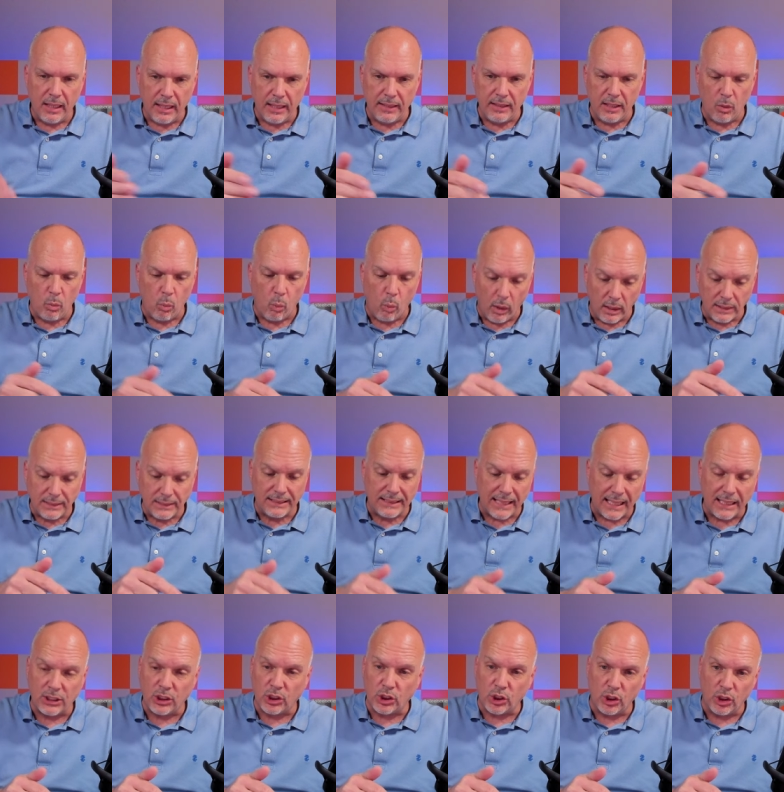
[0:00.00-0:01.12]
And then once
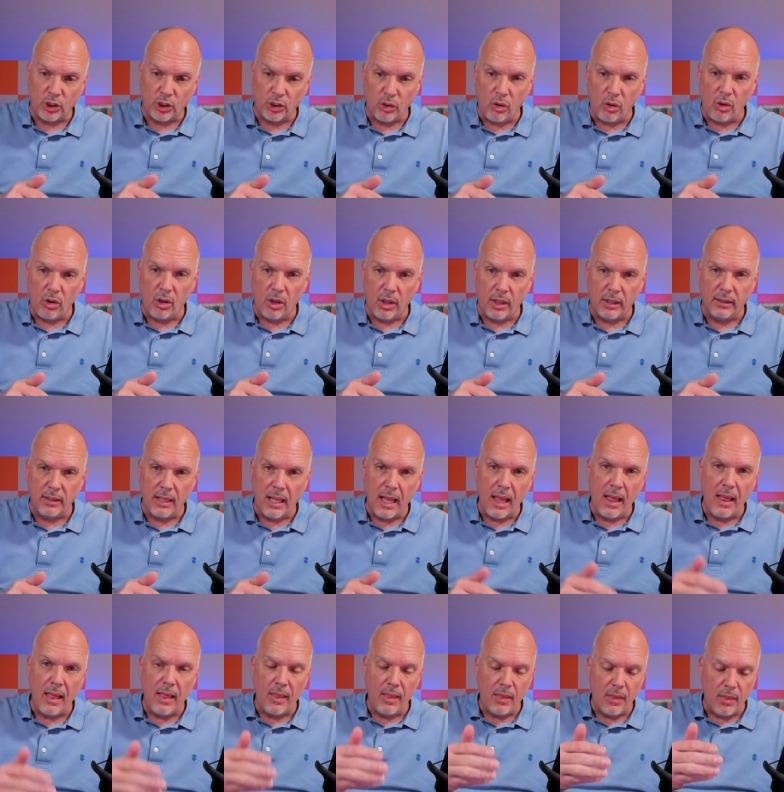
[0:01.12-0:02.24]
that's turned on,
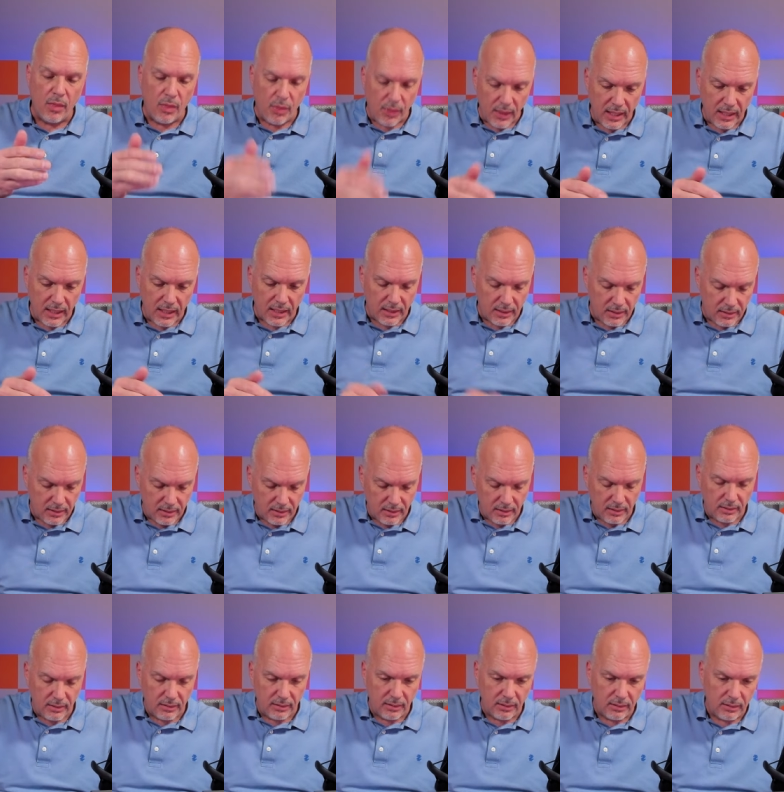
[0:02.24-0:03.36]
then